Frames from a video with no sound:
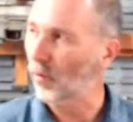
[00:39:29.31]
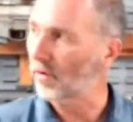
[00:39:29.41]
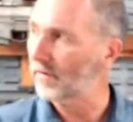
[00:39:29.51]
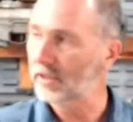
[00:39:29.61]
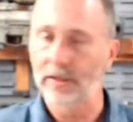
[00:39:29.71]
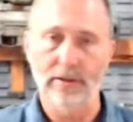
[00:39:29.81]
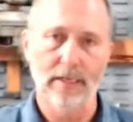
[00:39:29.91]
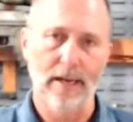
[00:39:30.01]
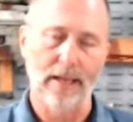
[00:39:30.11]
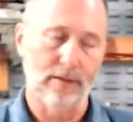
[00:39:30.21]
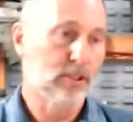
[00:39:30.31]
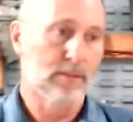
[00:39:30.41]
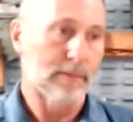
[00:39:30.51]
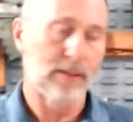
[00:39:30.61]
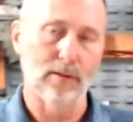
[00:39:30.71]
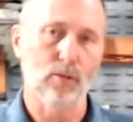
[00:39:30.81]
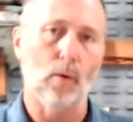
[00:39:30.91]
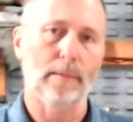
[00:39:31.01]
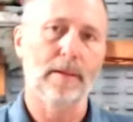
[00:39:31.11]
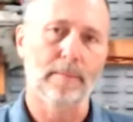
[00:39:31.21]
There's 4 of us here today. There used to be
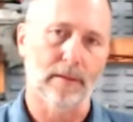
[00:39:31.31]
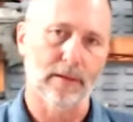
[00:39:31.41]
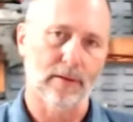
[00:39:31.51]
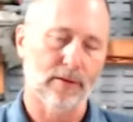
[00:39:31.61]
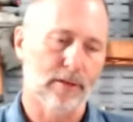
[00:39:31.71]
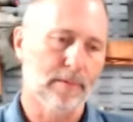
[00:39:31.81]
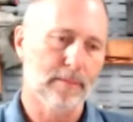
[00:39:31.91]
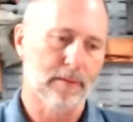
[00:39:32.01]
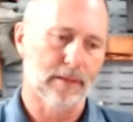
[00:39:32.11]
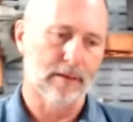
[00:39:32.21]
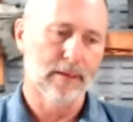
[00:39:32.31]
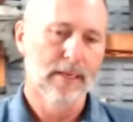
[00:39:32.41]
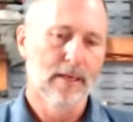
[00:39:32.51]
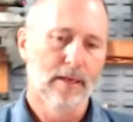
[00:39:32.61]
20 people in here, 30 people in here,